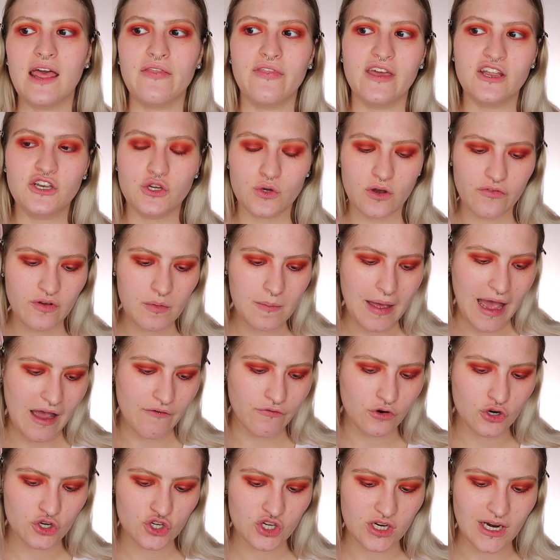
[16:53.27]
They do have a matte
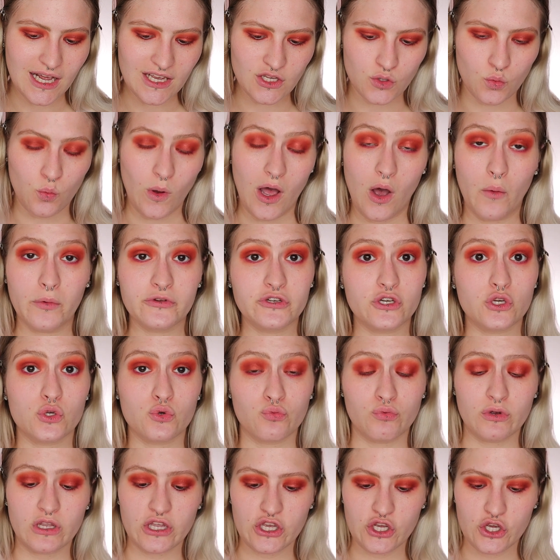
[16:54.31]
version as well, which is
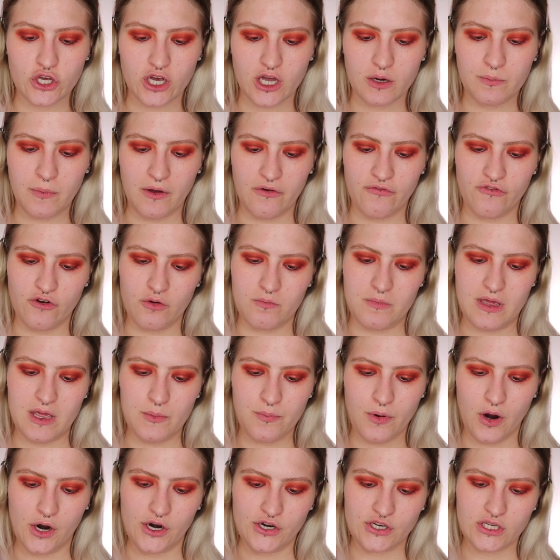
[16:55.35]
really good, but for me
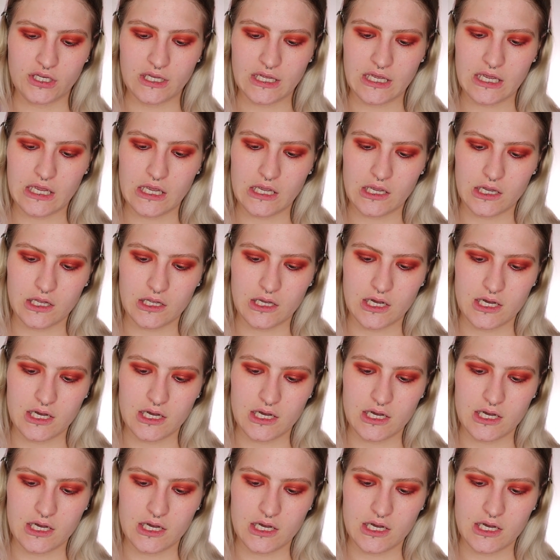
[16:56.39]
personally,